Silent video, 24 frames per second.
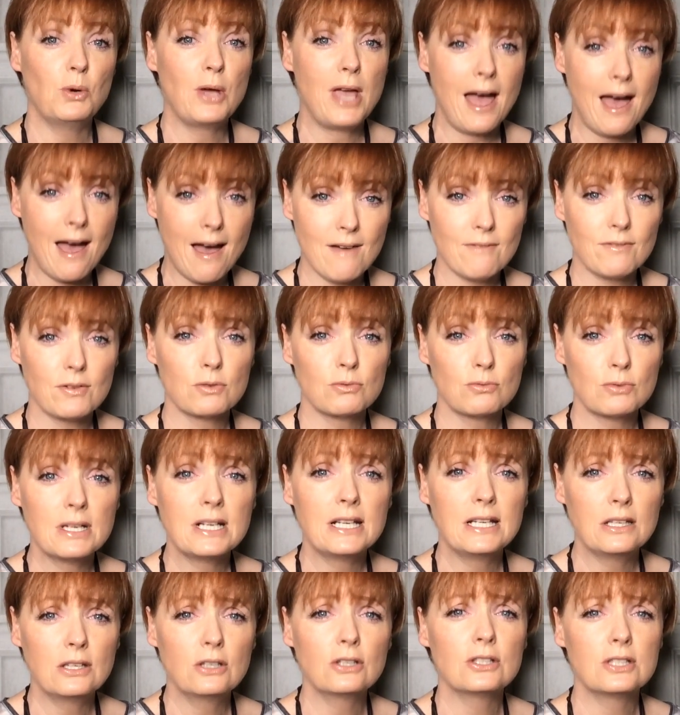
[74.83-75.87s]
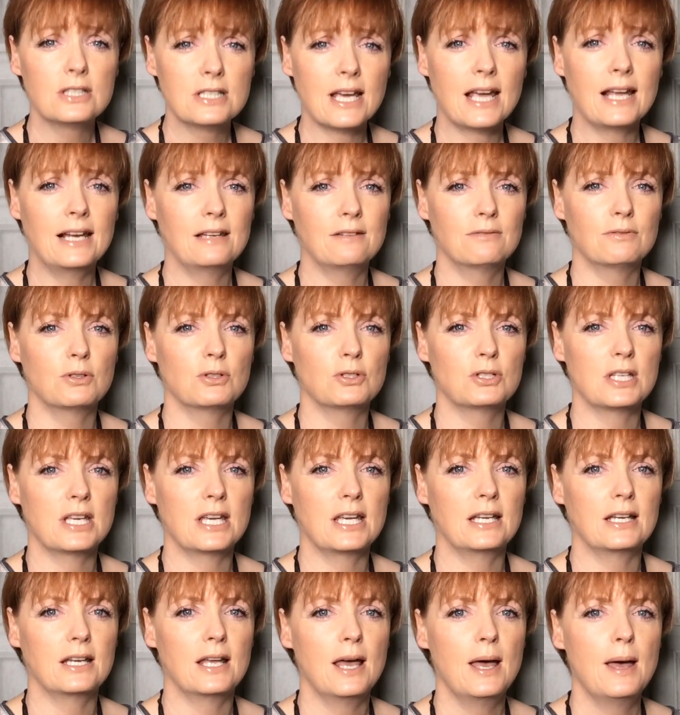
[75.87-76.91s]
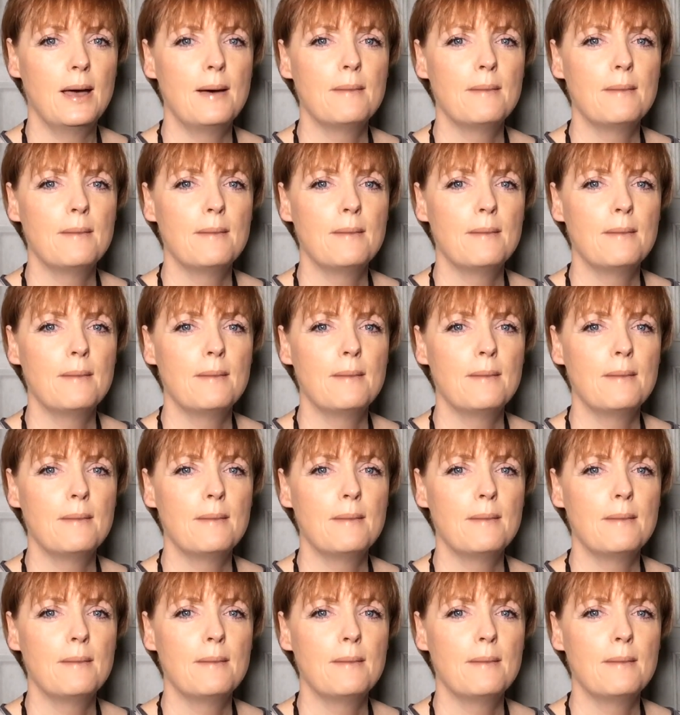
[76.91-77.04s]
have a really good daily routine,